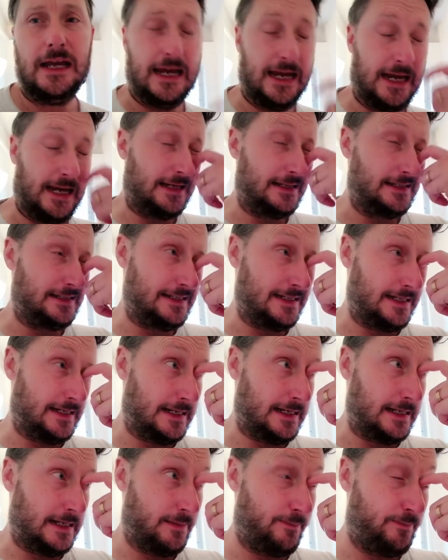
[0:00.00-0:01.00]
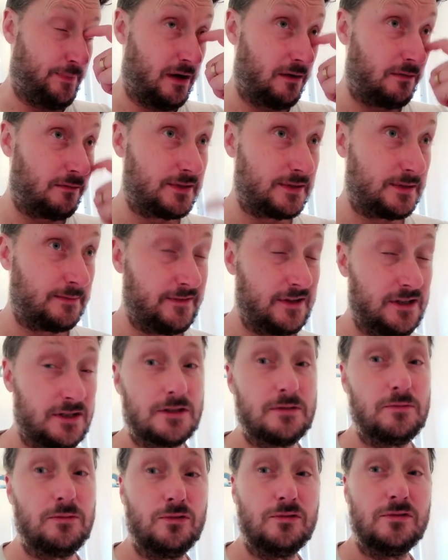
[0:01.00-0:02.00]
and uh, pair it with some
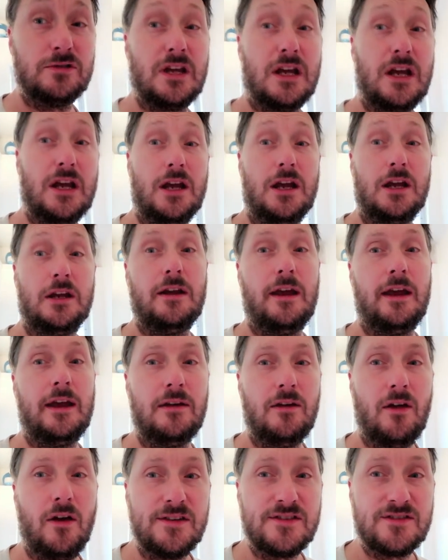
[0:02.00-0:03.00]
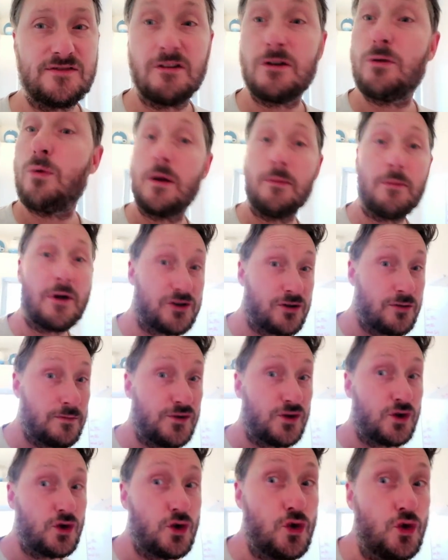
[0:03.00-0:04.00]
vegetables and a nice red wine and
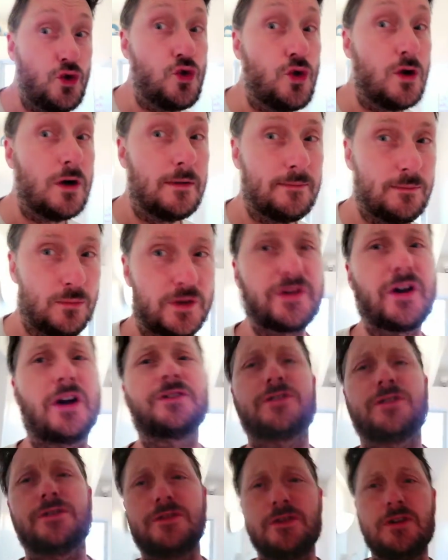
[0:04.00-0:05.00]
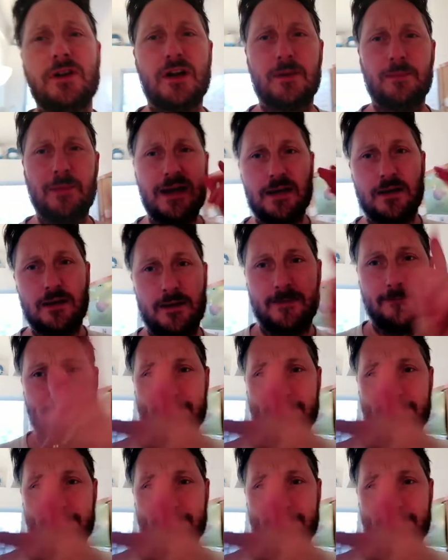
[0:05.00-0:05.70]
mushrooms, which I shall show you how to make